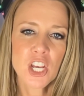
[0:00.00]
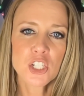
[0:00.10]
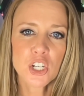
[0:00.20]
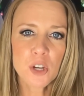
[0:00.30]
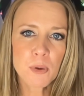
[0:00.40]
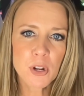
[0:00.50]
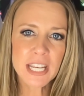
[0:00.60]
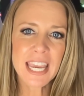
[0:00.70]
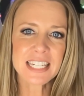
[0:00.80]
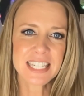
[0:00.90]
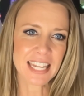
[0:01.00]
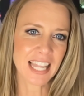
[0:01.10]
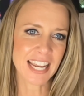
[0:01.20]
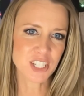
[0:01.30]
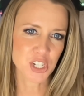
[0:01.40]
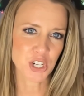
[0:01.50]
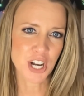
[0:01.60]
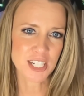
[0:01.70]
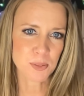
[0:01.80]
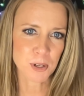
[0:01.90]
To communicate deadlines to your
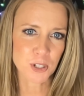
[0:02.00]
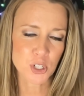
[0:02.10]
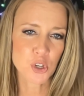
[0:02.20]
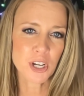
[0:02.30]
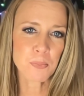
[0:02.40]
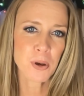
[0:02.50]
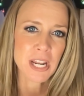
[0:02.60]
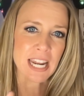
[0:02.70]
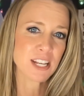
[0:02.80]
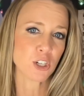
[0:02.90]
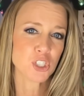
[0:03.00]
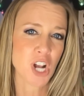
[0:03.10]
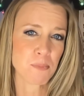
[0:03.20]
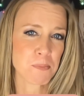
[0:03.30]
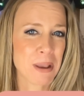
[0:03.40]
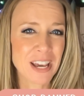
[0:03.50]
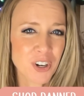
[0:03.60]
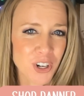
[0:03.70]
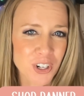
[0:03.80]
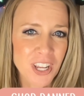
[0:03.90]
customers, you could put it in your shop
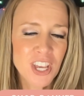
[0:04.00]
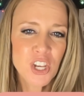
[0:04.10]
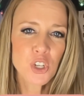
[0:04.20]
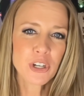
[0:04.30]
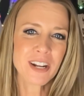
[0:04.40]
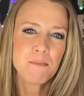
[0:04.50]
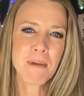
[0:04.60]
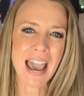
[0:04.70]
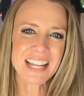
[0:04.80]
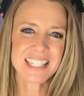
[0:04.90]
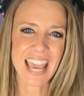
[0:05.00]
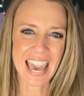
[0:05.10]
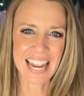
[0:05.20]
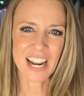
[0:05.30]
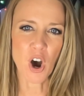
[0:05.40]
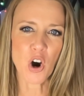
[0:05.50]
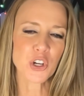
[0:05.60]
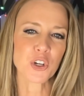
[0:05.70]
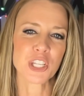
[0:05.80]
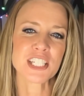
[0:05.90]
banner. You can mass edit all
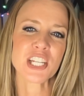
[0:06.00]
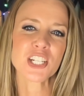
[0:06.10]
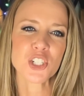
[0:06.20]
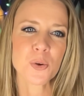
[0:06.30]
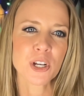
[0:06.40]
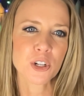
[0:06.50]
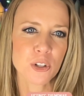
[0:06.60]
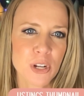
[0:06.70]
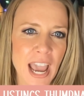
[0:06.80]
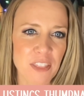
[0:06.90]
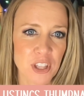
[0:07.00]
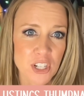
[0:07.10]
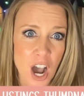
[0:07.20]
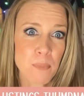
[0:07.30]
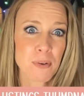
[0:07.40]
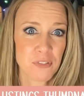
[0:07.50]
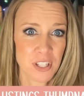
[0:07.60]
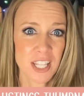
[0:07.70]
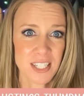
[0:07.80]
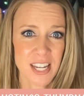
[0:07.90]
your listings to include it at the top of the
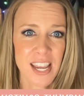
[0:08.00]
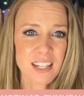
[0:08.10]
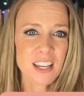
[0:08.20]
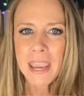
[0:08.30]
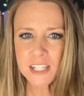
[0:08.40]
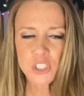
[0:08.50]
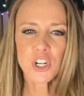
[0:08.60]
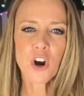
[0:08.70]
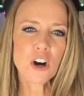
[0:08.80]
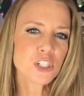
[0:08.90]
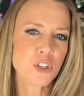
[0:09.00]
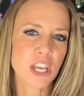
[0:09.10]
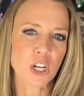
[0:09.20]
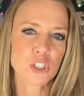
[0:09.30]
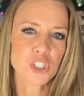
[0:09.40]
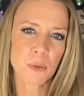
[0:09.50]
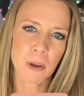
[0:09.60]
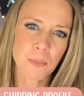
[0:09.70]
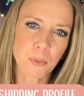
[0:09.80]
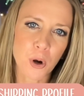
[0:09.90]
listing. Make sure also that your
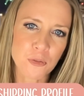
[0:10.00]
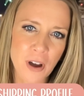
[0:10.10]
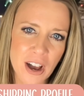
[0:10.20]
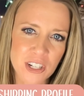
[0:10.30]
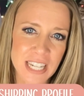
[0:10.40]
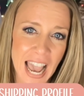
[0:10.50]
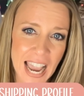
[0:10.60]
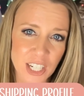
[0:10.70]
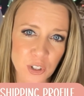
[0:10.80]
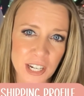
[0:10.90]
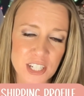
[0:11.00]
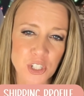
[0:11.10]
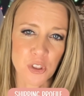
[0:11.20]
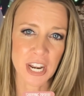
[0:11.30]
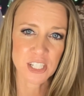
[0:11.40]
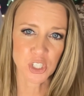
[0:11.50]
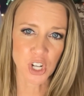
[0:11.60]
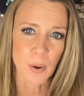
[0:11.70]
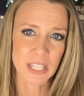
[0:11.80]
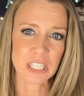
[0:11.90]
shipping profile is accurate so that it's
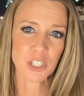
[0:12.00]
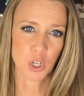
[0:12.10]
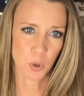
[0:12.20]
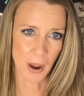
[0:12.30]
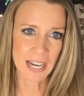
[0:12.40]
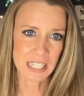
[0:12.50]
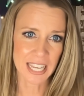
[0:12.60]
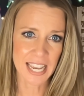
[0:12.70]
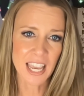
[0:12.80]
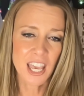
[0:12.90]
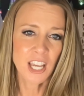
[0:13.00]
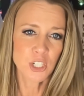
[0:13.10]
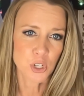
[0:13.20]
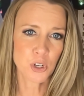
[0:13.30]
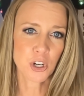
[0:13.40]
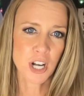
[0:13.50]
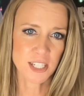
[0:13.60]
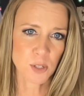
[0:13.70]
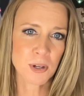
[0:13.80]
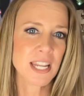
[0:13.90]
showing correctly to your
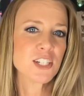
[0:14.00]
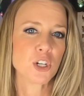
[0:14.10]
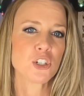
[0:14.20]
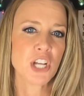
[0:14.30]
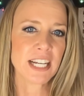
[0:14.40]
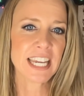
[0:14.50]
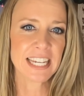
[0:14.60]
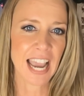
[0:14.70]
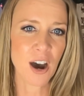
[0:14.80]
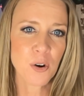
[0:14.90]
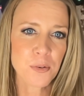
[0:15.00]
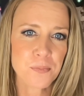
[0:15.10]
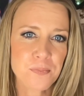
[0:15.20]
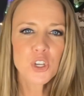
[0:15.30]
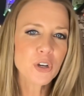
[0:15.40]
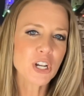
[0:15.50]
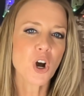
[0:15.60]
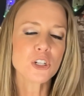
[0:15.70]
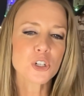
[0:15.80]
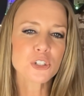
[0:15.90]
customers as they're checking out. You can
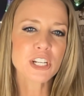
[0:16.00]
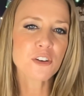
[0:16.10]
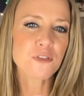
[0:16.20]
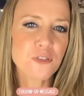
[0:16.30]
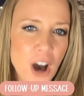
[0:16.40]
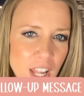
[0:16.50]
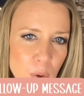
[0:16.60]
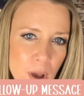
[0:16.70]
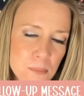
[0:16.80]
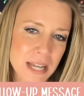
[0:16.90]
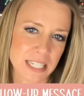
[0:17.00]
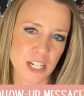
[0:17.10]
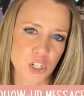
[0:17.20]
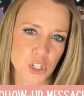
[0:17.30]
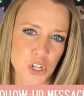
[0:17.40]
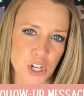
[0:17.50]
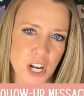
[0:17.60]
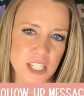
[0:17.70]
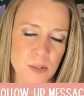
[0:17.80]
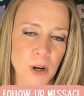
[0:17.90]
also send a follow-up message to your
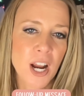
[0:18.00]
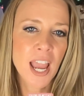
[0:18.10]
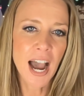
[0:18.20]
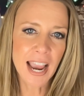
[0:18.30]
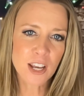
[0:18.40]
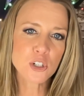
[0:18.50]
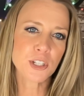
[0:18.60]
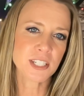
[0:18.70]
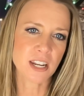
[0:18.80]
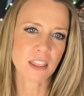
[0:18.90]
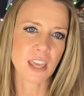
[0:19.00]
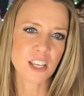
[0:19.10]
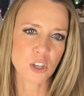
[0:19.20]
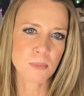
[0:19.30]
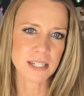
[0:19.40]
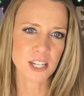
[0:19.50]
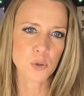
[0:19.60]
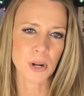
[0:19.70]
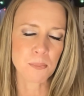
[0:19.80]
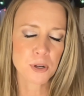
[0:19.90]
customer. I usually send a thank you message
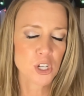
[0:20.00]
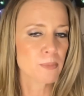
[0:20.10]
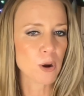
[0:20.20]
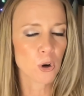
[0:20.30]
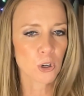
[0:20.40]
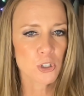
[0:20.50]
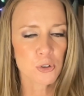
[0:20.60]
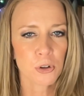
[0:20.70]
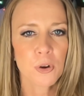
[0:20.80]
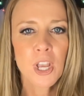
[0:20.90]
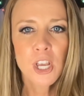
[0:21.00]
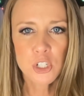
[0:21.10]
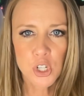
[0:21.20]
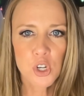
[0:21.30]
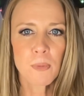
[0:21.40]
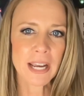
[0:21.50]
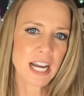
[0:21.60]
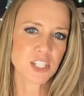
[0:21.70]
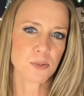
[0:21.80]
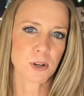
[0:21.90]
when I'm pushing my orders through to my
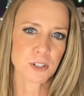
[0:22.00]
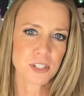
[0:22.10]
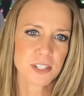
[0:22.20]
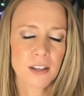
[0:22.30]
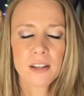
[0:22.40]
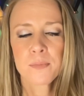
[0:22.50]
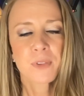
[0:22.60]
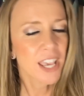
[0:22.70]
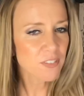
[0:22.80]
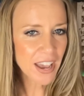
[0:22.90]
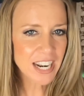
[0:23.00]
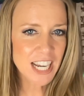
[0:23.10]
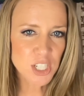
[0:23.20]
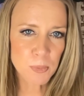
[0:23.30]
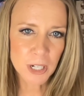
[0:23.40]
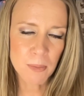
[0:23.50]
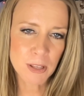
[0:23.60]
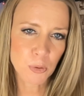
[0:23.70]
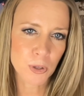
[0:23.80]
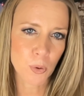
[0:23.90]
customers. If I had a customer coming
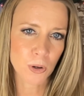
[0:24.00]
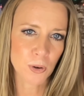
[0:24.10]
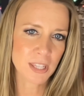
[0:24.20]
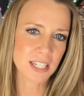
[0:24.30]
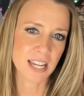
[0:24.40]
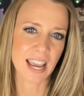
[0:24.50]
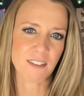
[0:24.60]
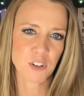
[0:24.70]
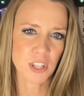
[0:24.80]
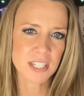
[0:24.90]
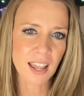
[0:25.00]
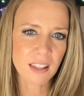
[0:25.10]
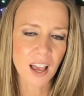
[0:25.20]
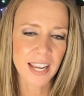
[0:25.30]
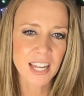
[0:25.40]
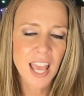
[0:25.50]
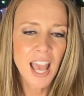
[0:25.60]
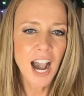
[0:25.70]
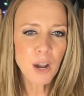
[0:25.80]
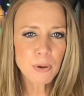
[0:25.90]
through and ordering the day after the deadline,
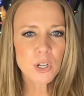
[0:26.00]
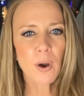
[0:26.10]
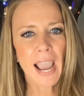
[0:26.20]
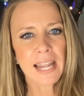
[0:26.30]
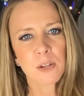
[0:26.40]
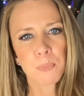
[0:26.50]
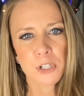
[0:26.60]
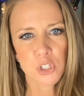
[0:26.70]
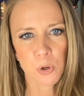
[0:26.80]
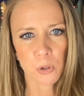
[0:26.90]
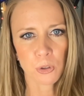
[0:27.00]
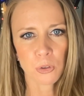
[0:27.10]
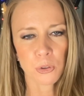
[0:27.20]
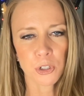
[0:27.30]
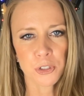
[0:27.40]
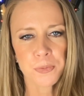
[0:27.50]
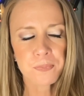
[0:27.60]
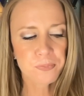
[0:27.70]
I would go ahead and push the order through.